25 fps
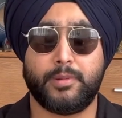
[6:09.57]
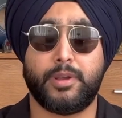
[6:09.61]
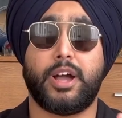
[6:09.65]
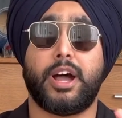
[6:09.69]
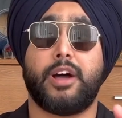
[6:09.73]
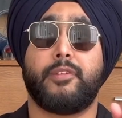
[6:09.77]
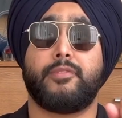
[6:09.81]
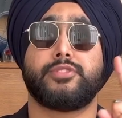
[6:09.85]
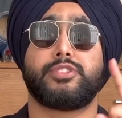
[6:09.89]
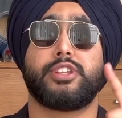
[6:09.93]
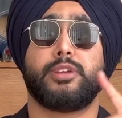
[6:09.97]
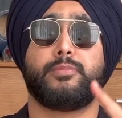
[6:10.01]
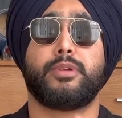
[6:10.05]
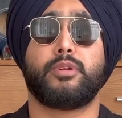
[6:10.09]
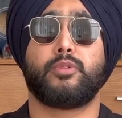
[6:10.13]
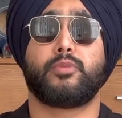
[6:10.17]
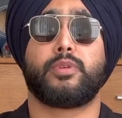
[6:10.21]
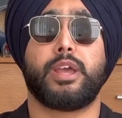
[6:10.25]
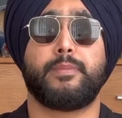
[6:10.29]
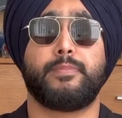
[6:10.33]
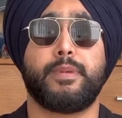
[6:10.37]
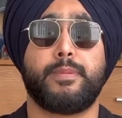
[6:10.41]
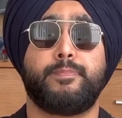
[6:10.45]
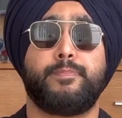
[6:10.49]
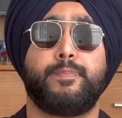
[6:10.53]
I was able to
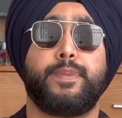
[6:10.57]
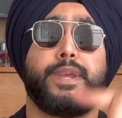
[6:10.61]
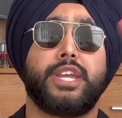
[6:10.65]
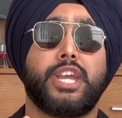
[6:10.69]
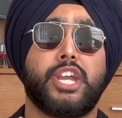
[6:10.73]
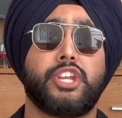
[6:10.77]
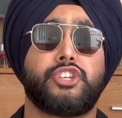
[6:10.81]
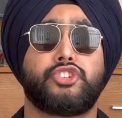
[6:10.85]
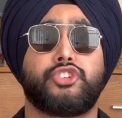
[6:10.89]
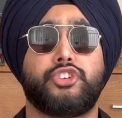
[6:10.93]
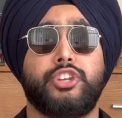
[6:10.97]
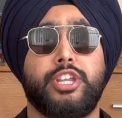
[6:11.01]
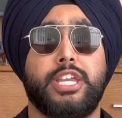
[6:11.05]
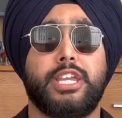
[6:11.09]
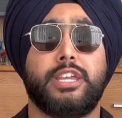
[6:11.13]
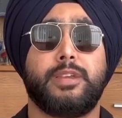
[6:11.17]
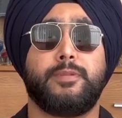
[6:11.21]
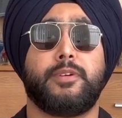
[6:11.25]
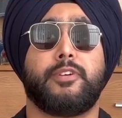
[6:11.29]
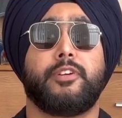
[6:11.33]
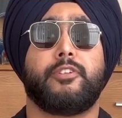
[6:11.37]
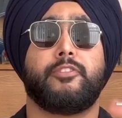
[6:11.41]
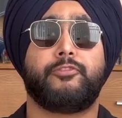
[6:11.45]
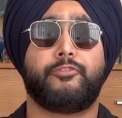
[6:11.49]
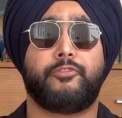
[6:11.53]
get my PhD